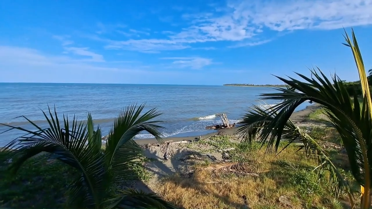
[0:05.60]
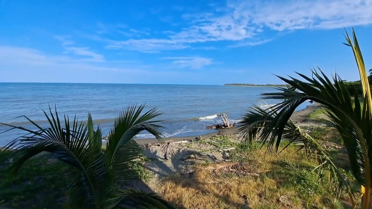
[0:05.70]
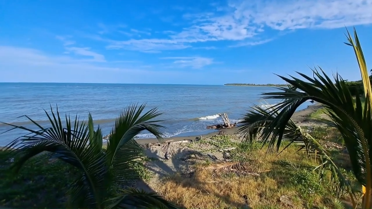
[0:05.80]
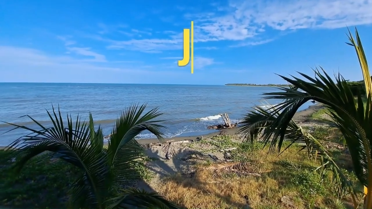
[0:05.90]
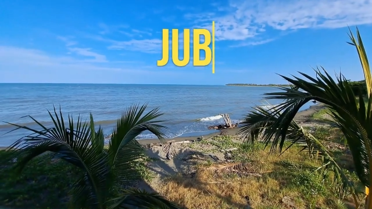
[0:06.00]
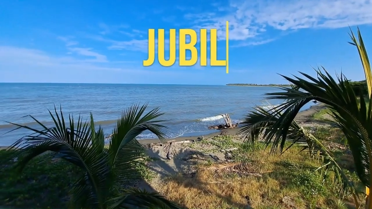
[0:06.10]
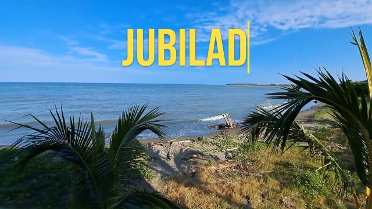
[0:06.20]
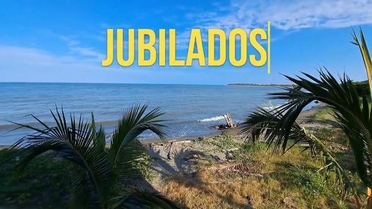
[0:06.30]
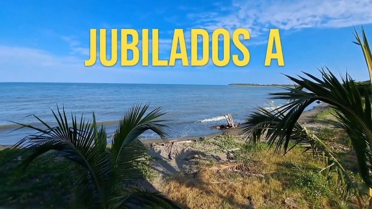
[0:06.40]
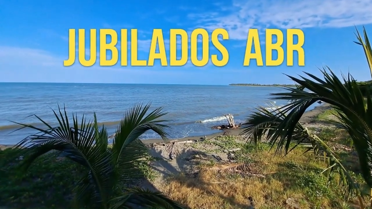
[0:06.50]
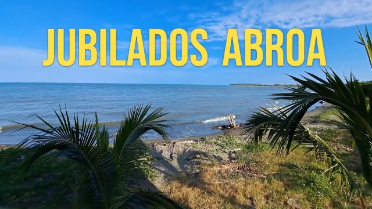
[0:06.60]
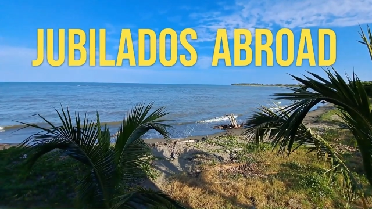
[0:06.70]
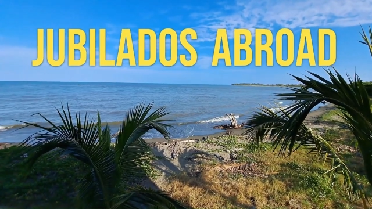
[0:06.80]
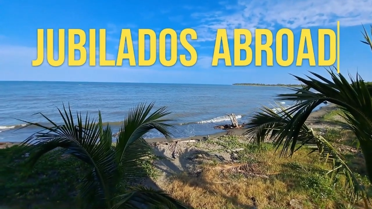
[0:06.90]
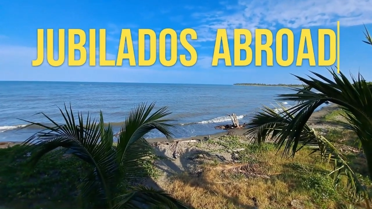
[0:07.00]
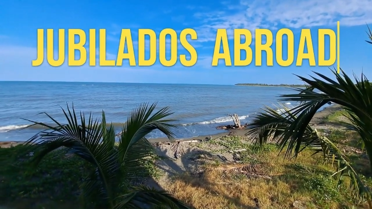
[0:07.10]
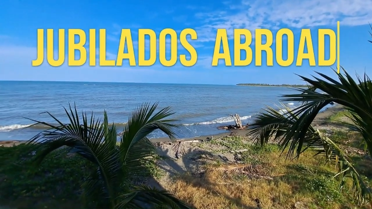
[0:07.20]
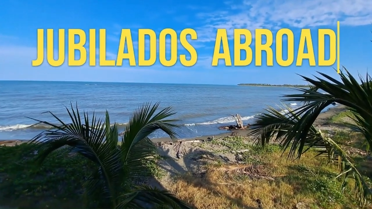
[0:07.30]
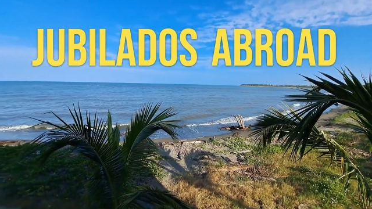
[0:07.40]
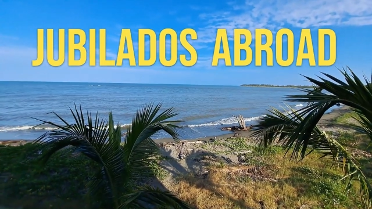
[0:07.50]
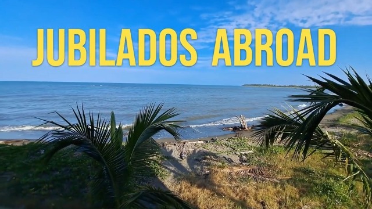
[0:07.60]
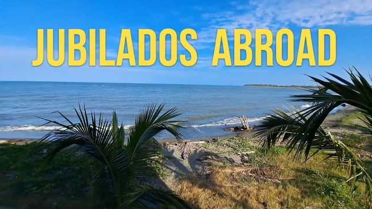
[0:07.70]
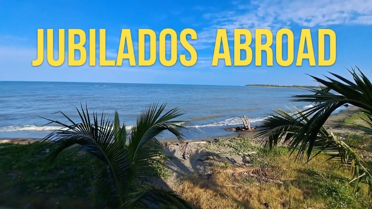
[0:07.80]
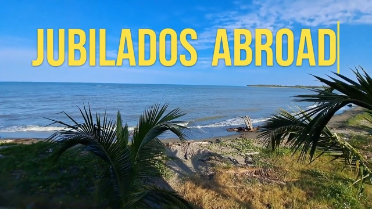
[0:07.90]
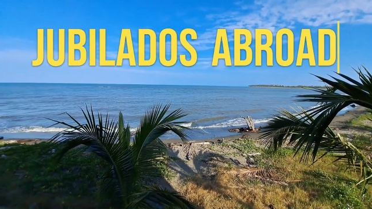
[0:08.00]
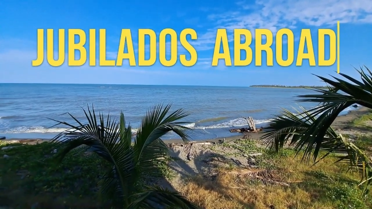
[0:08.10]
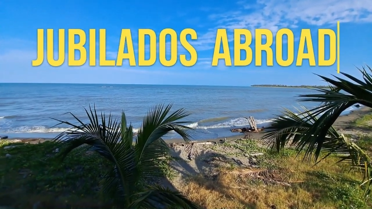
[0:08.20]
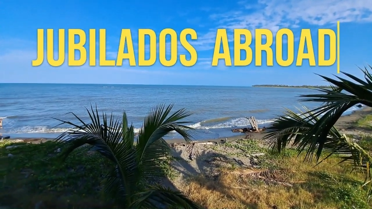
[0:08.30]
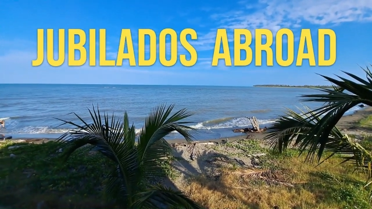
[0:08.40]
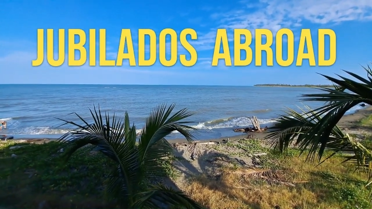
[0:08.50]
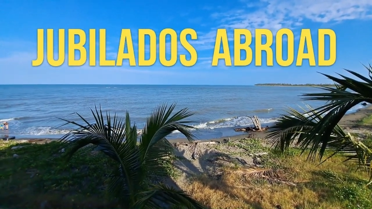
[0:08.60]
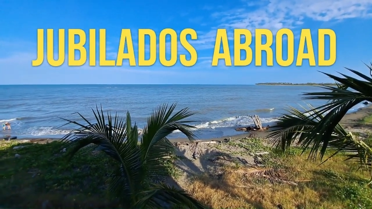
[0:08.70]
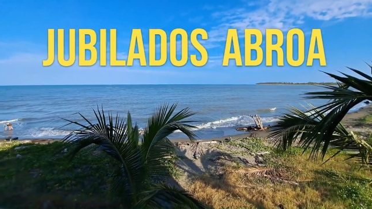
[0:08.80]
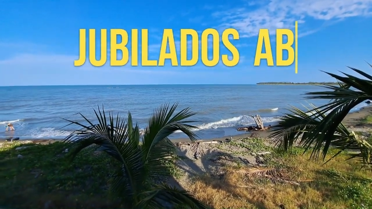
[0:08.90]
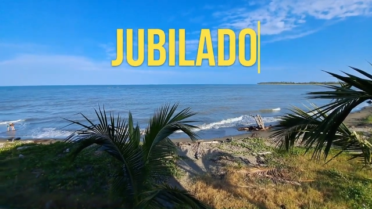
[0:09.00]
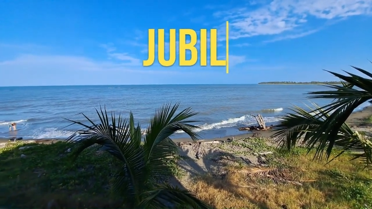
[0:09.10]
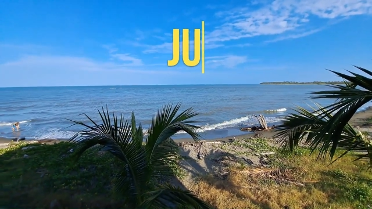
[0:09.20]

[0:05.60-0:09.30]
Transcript: (no speaker visible)